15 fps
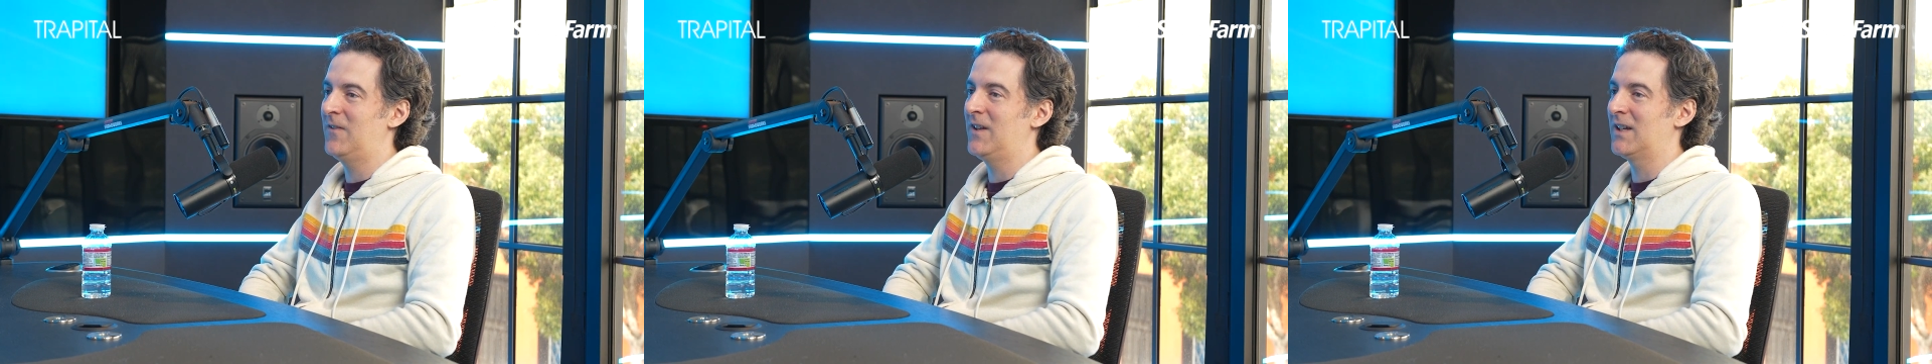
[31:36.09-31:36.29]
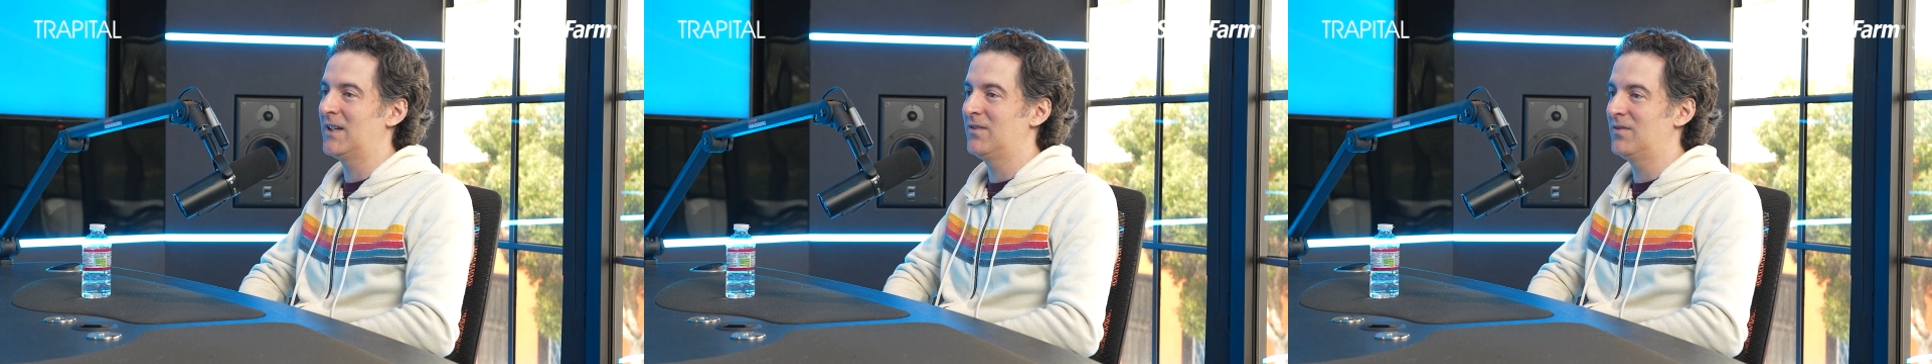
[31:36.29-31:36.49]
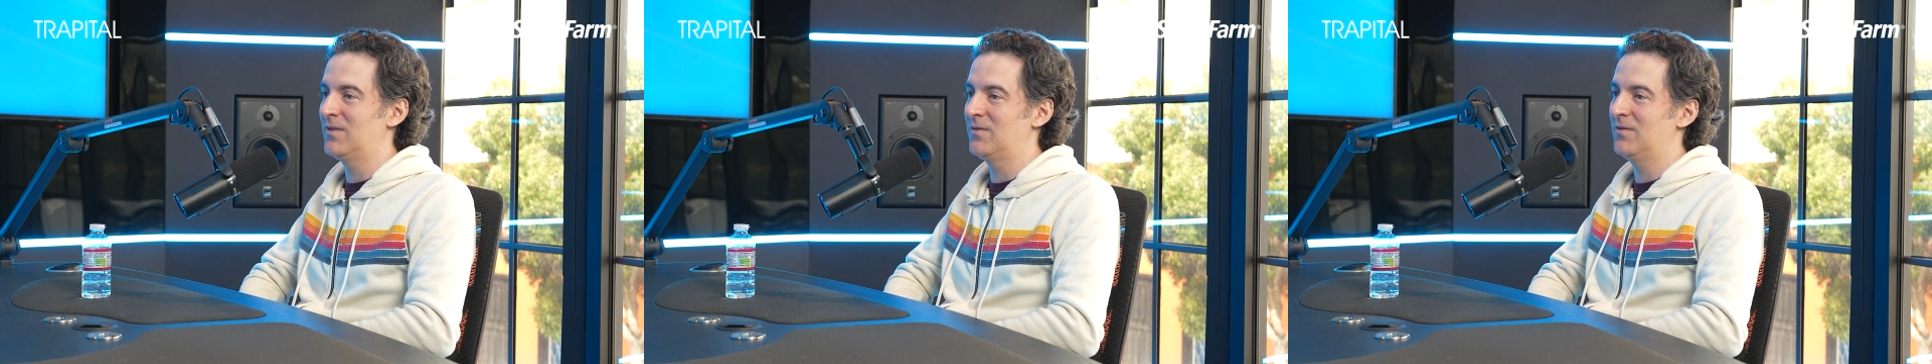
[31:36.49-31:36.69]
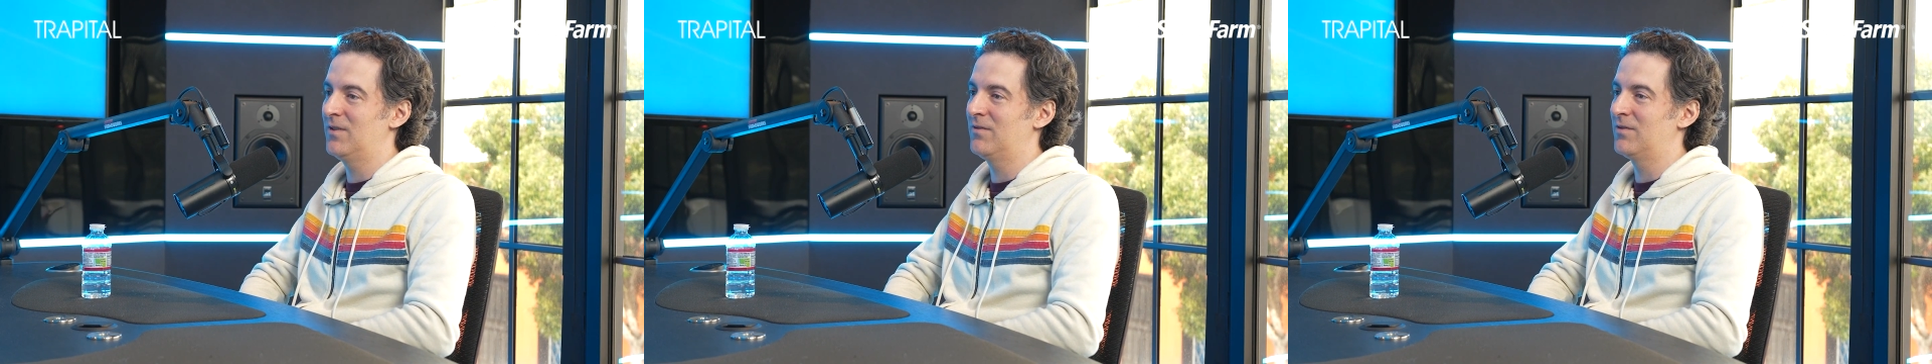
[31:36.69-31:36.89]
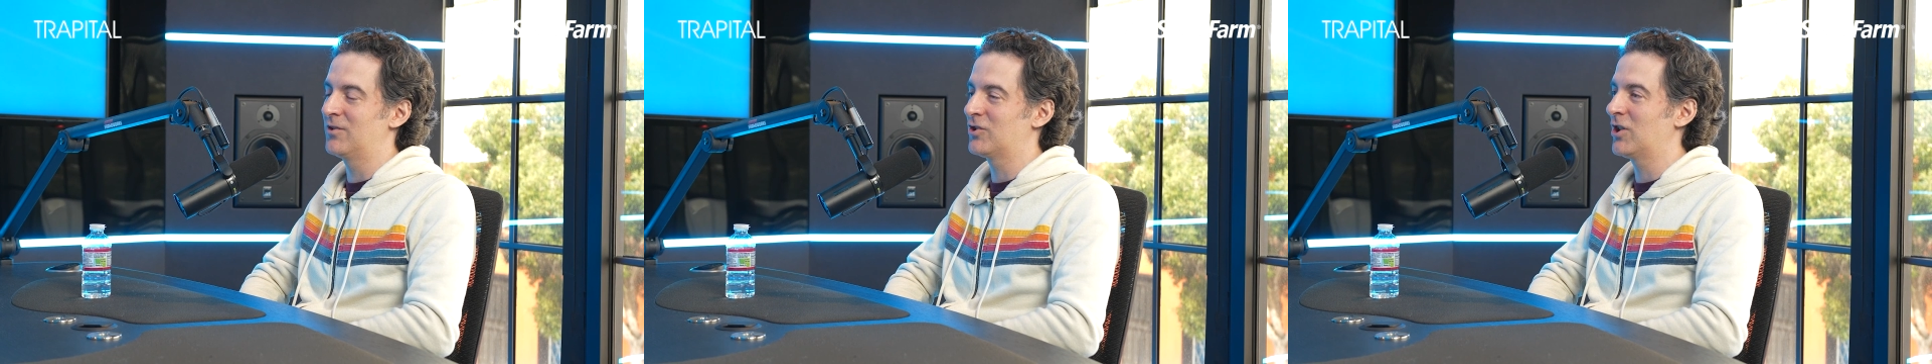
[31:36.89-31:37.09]
think of
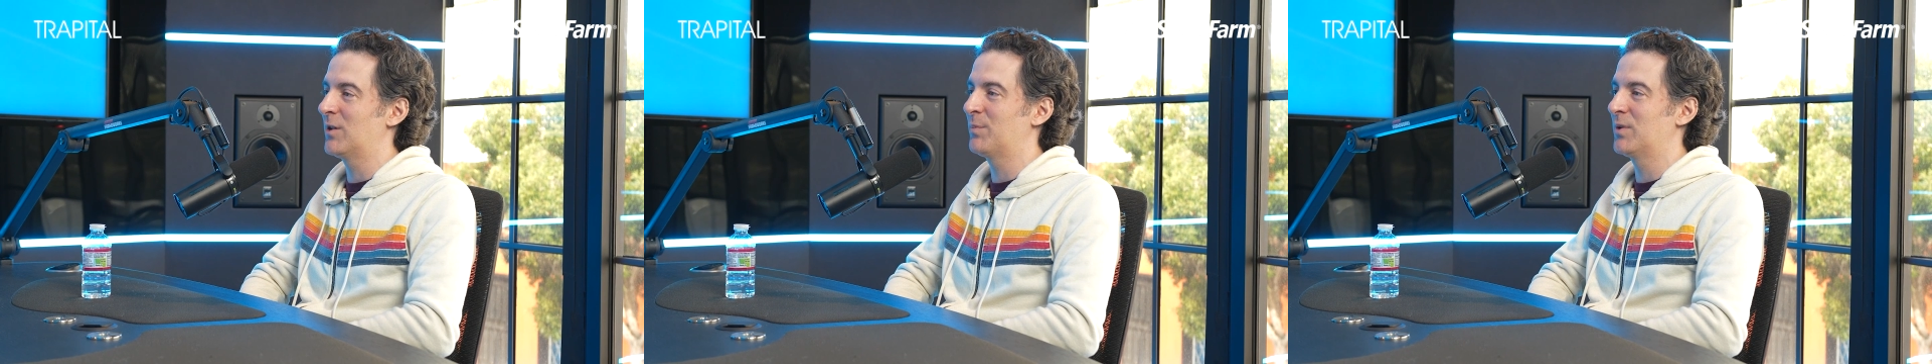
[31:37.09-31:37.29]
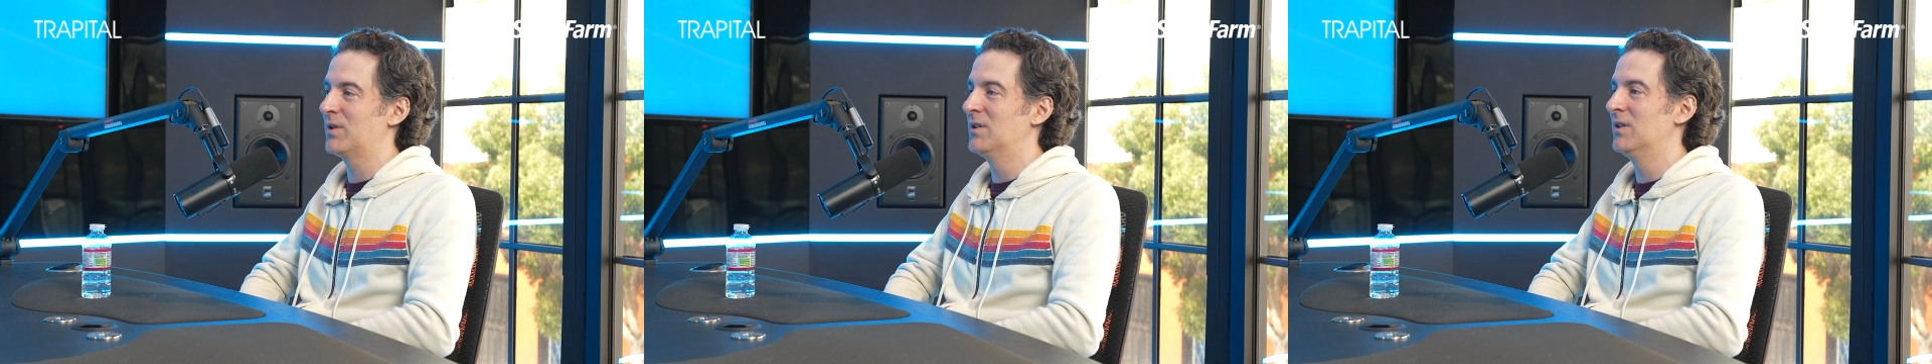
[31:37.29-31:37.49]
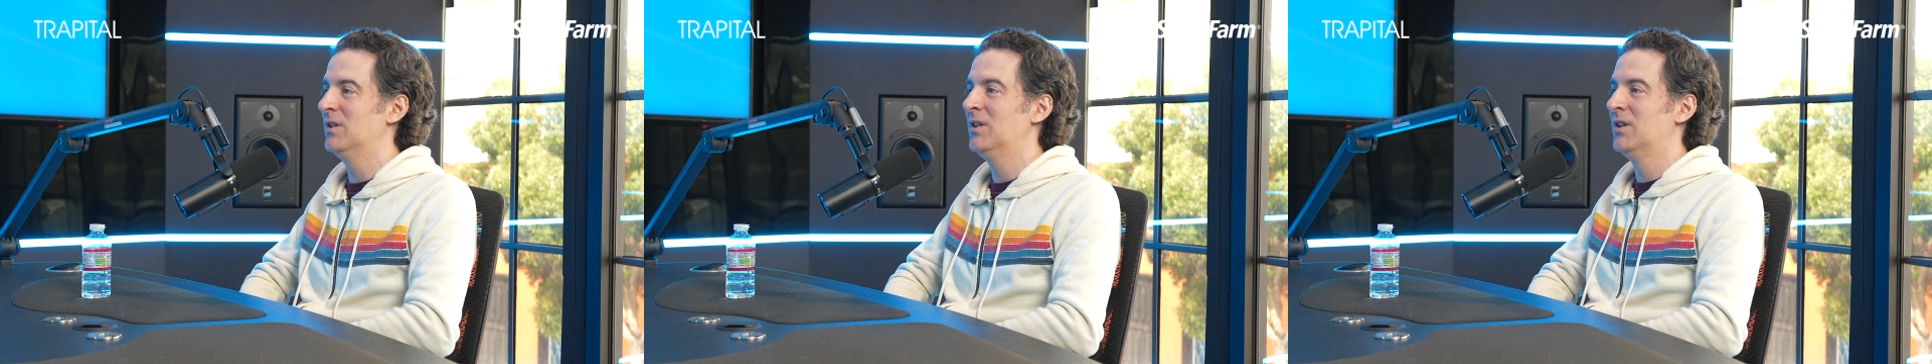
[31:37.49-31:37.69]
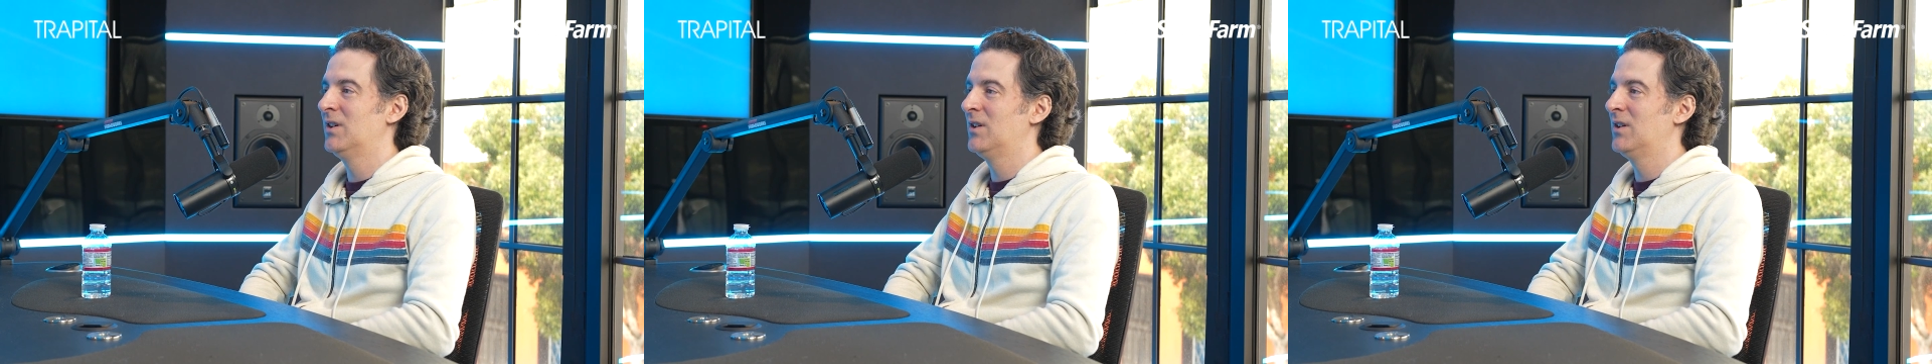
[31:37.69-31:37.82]
a sharper